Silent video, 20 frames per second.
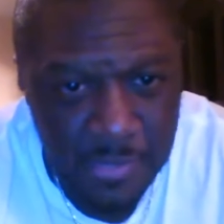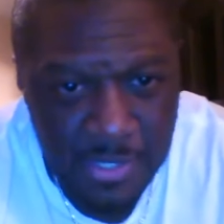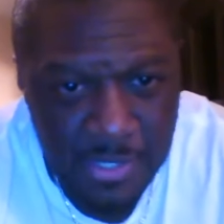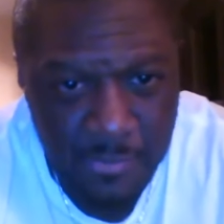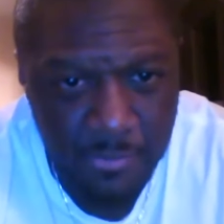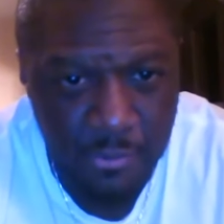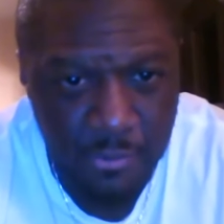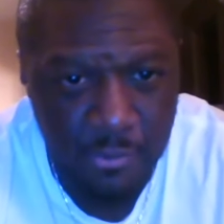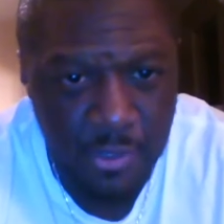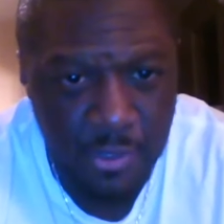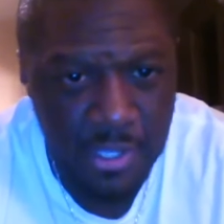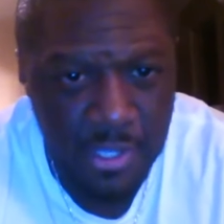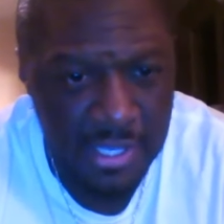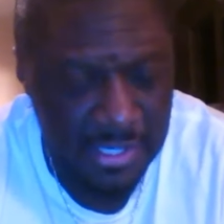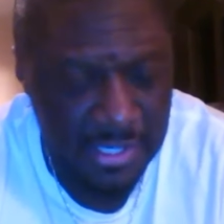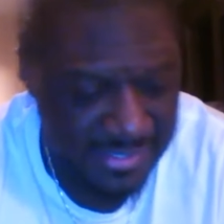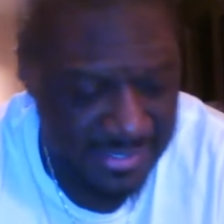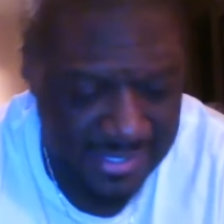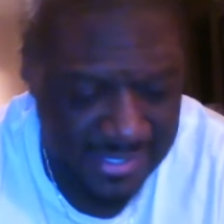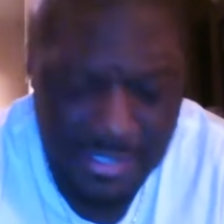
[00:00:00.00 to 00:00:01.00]
people
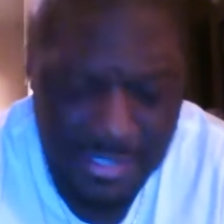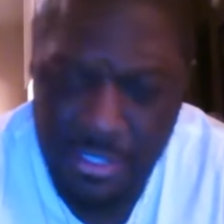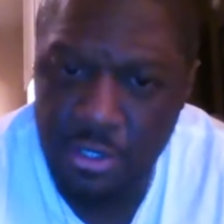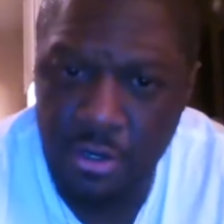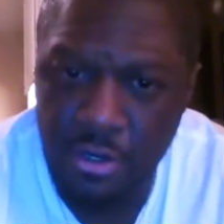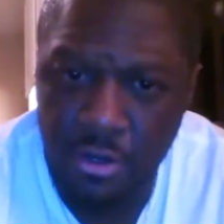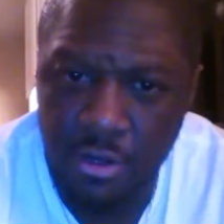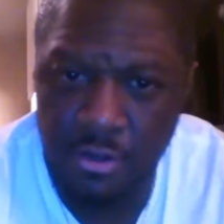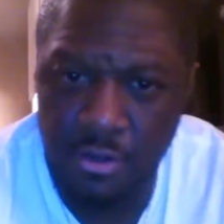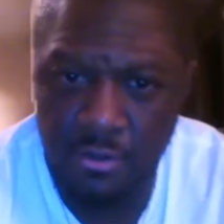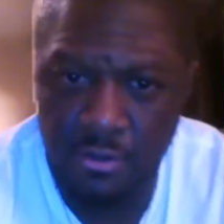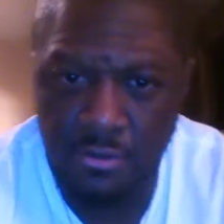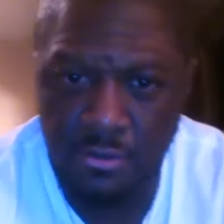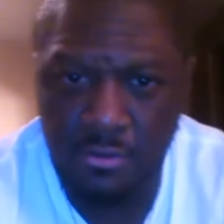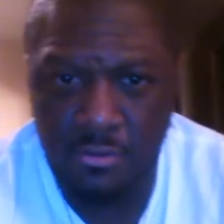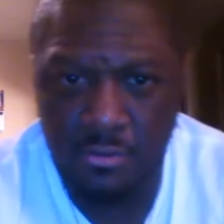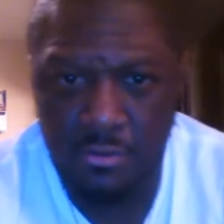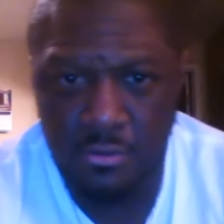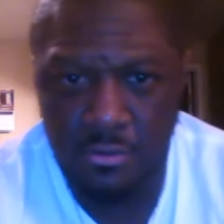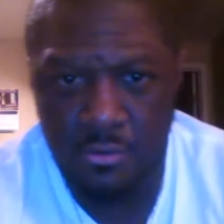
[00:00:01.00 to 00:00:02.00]
in Senegal
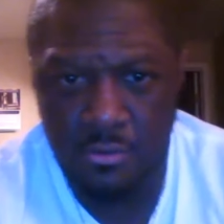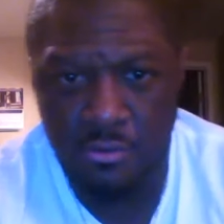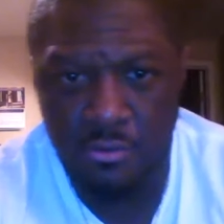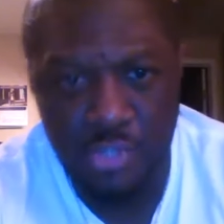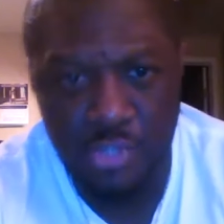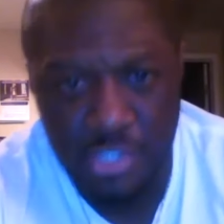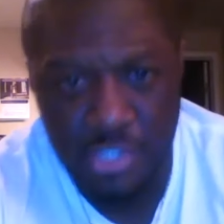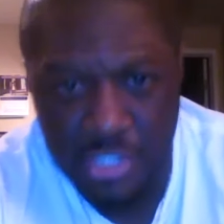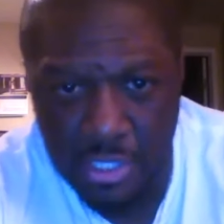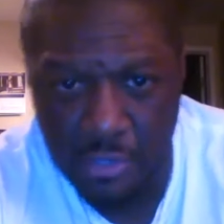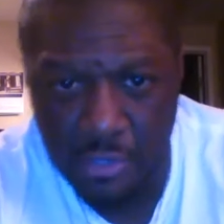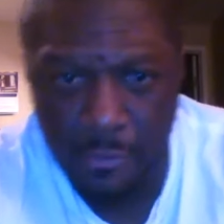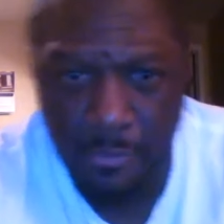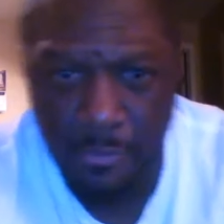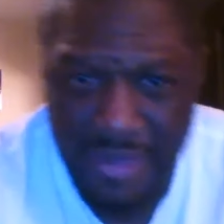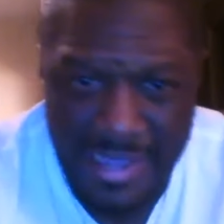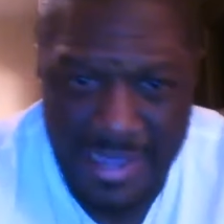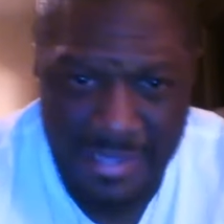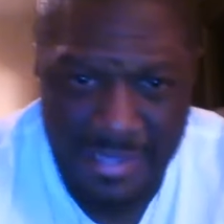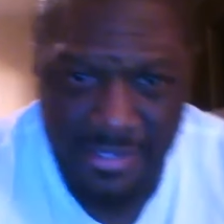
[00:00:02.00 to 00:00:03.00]
who
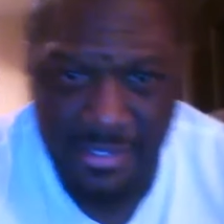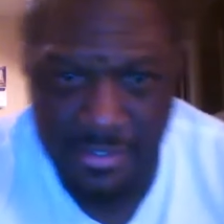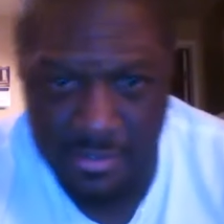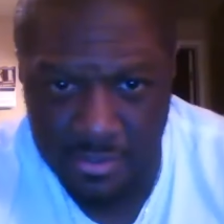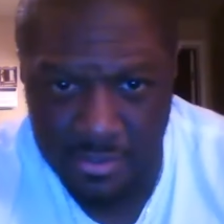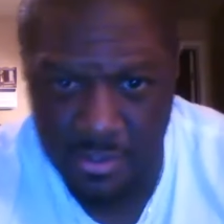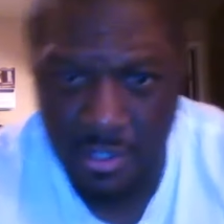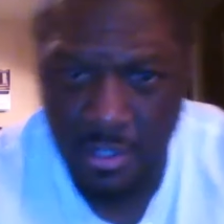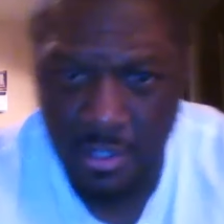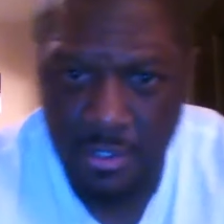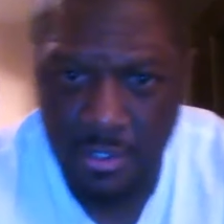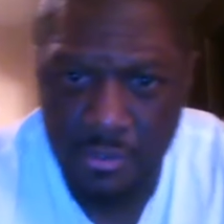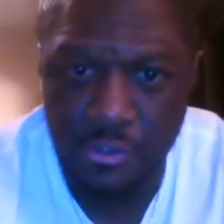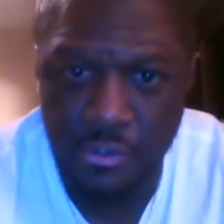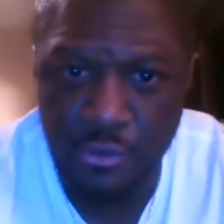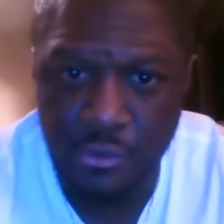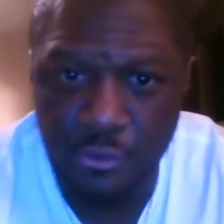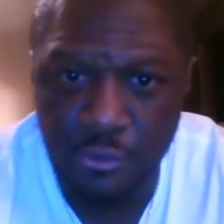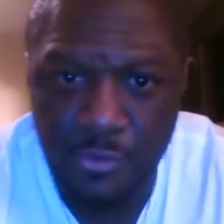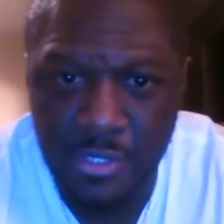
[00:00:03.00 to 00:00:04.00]
still practice
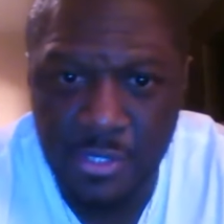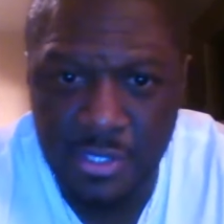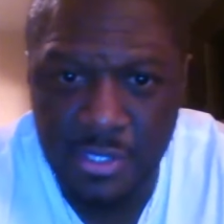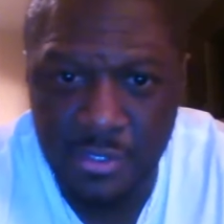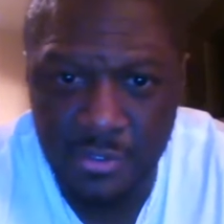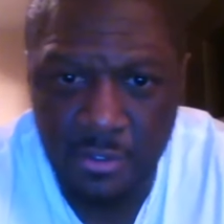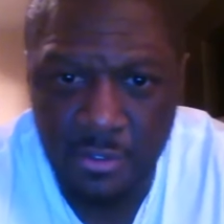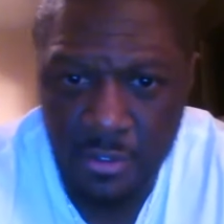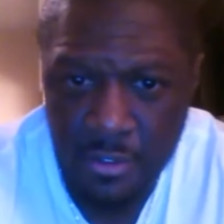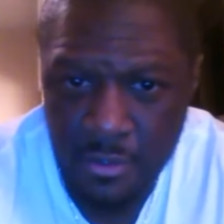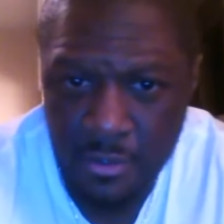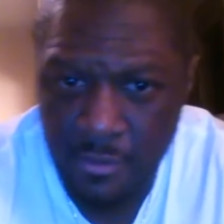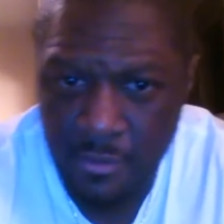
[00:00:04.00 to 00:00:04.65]
the Nubian